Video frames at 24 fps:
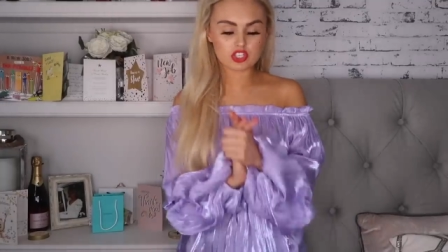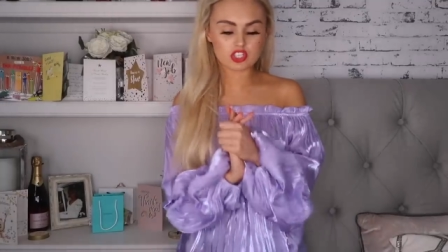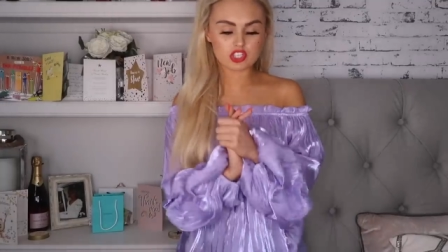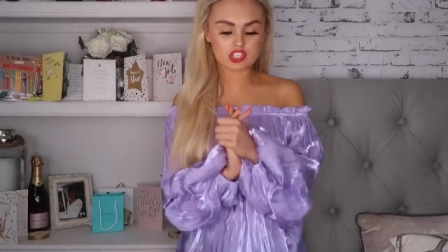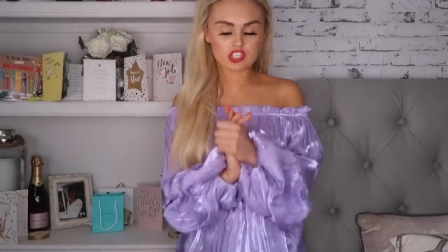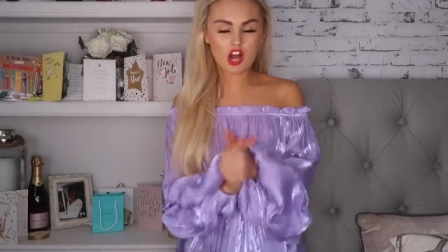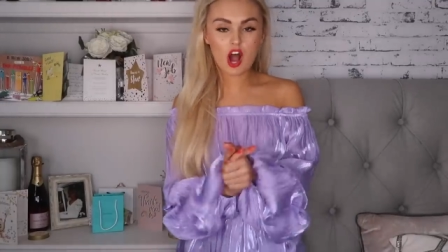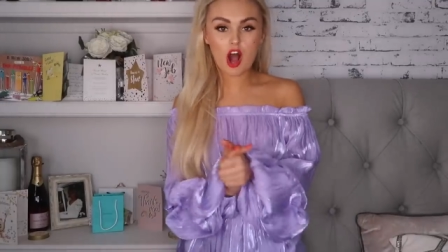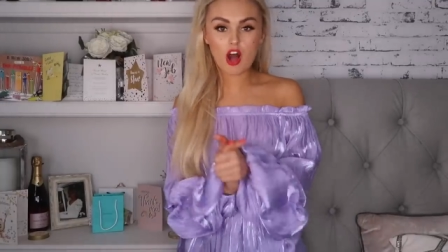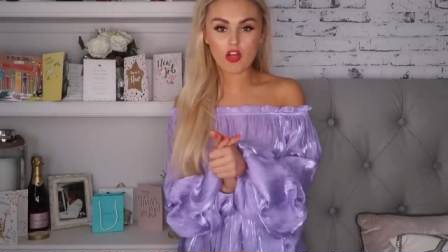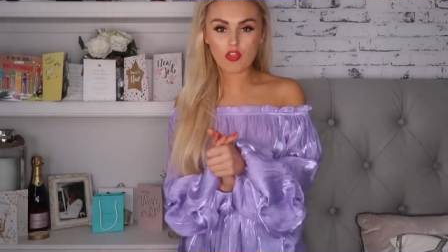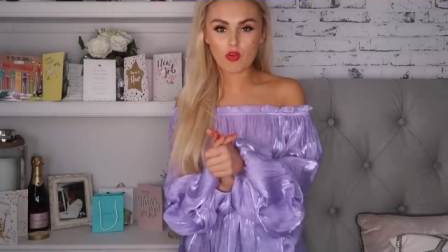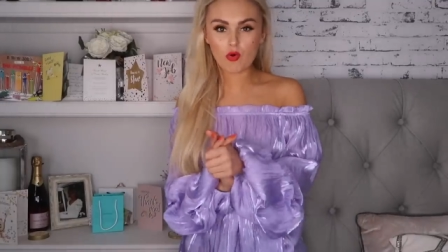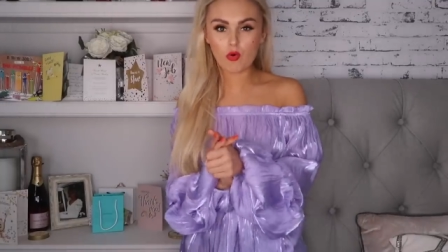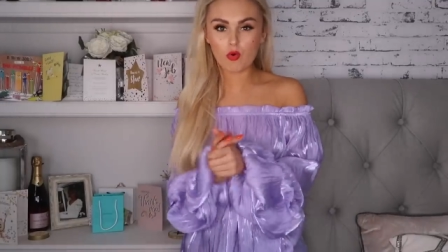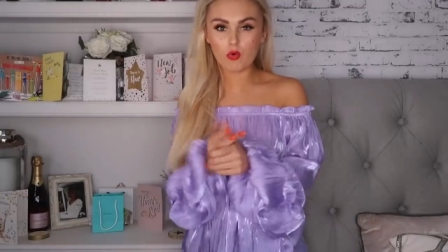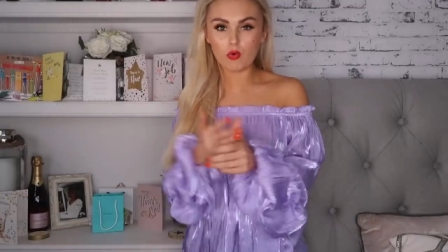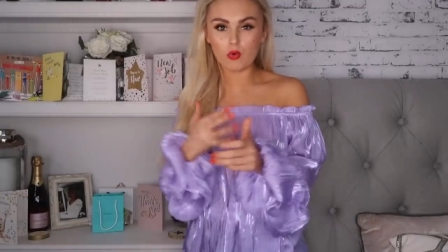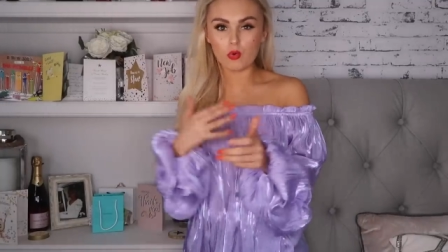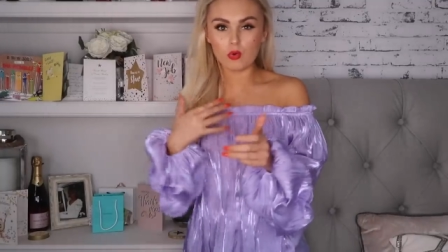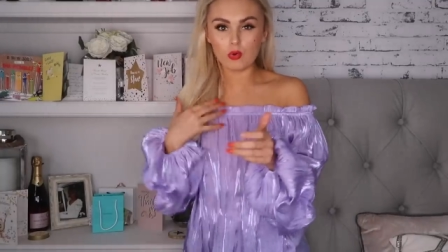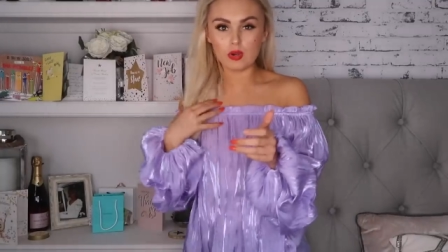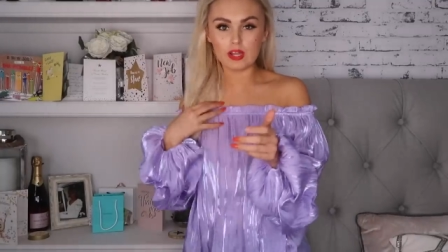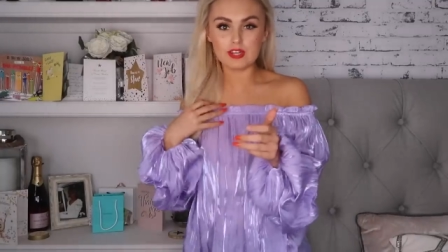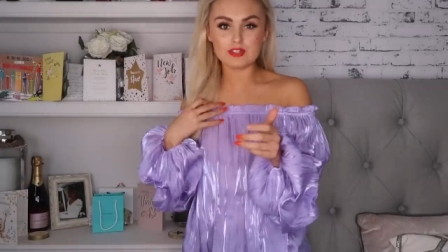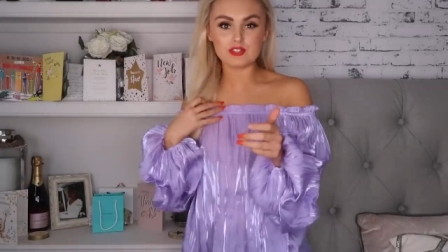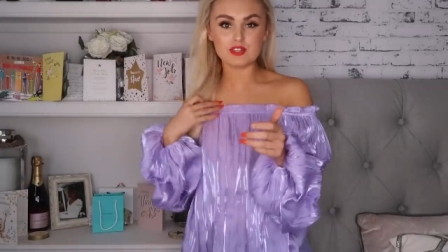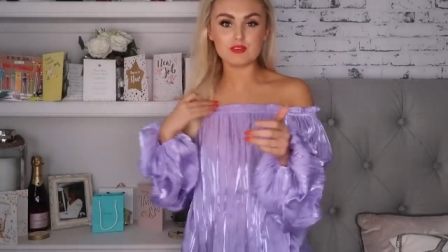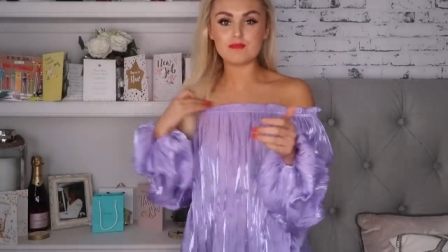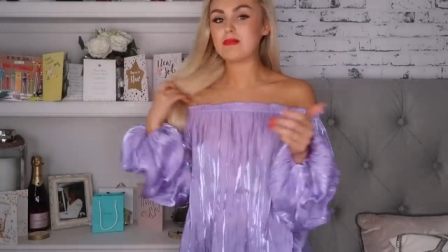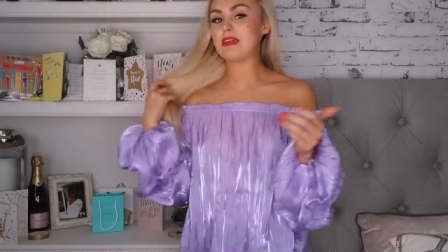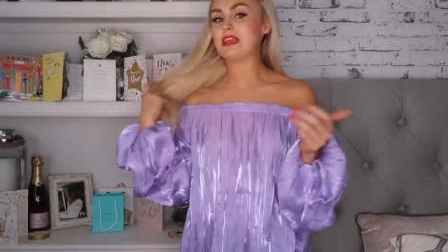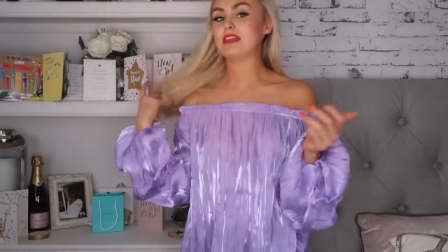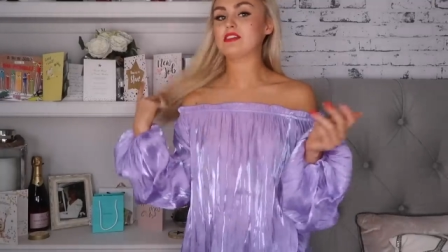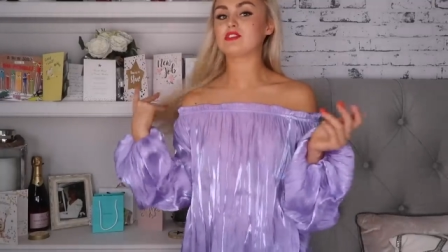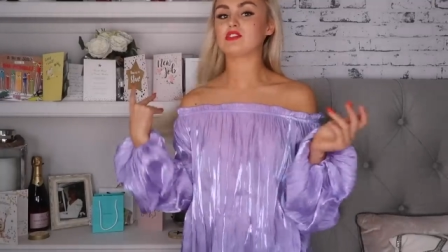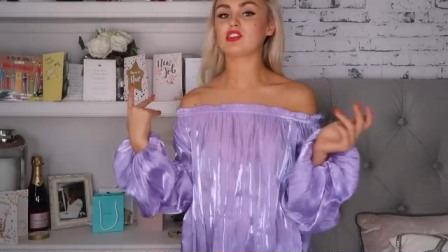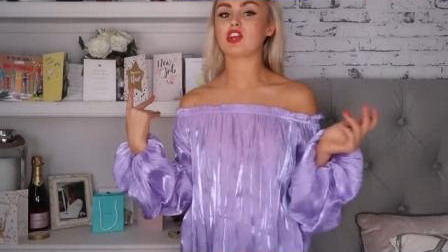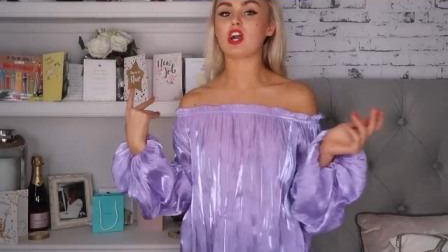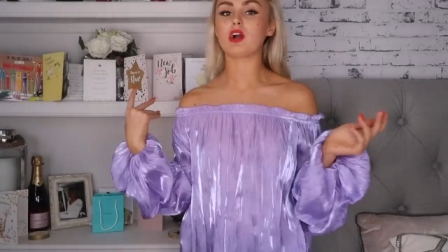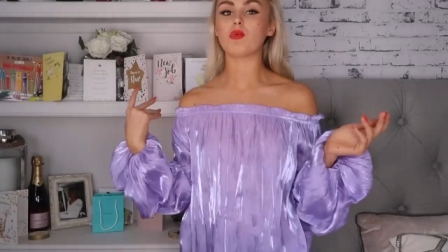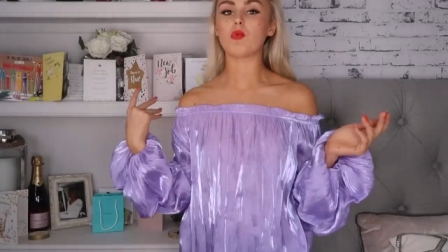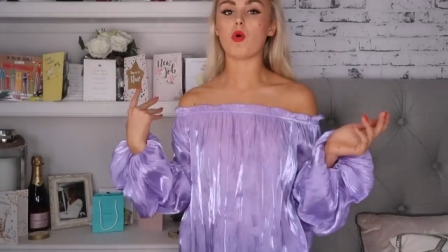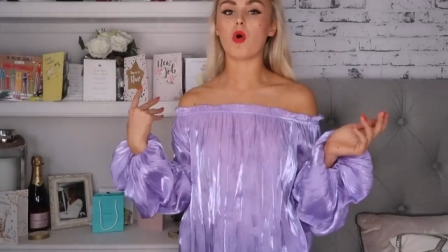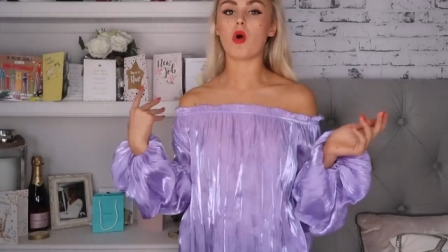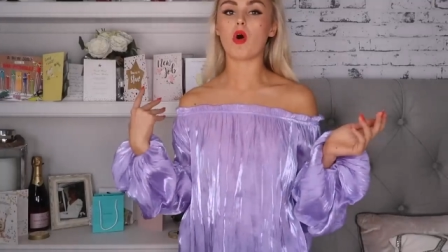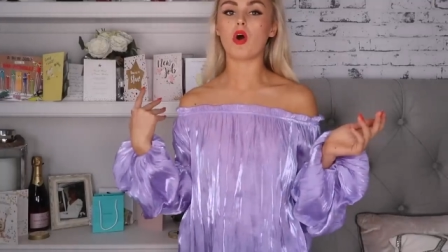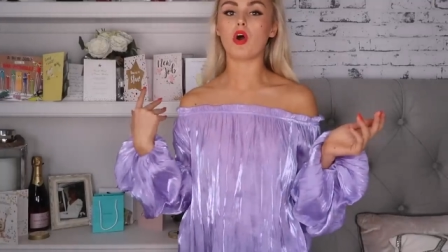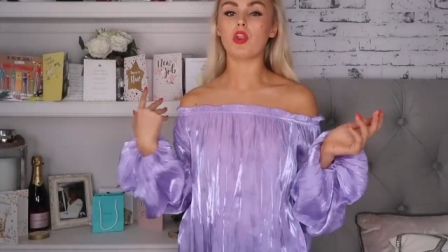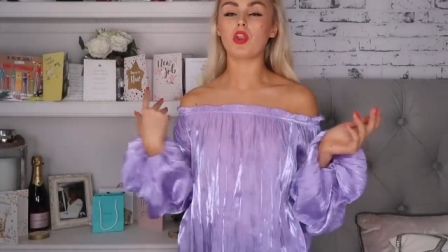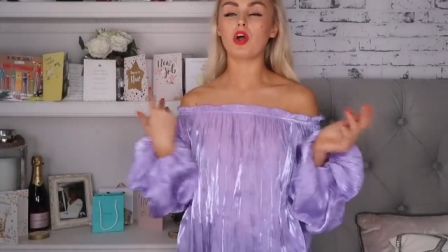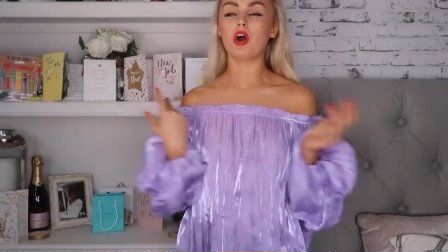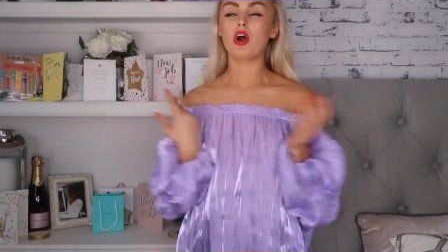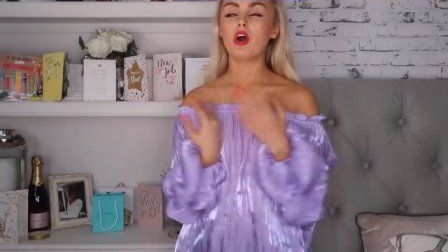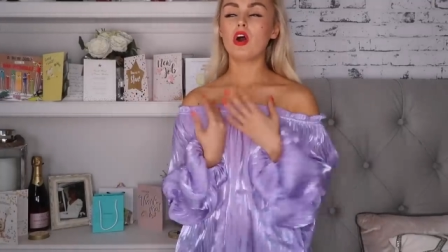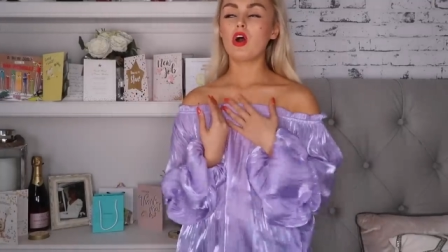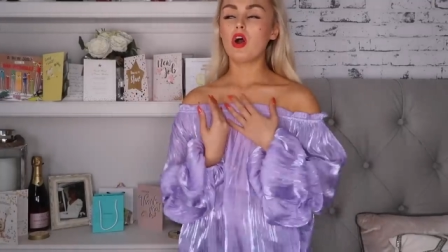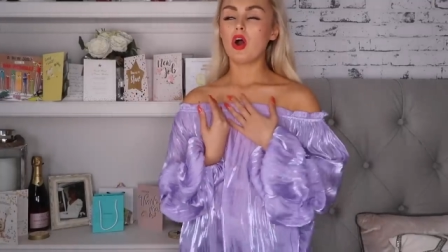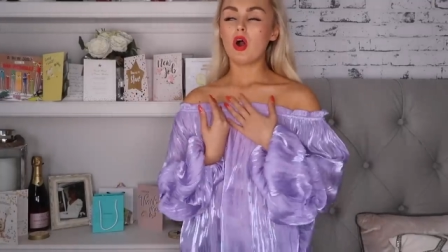start the haul as you mean to go on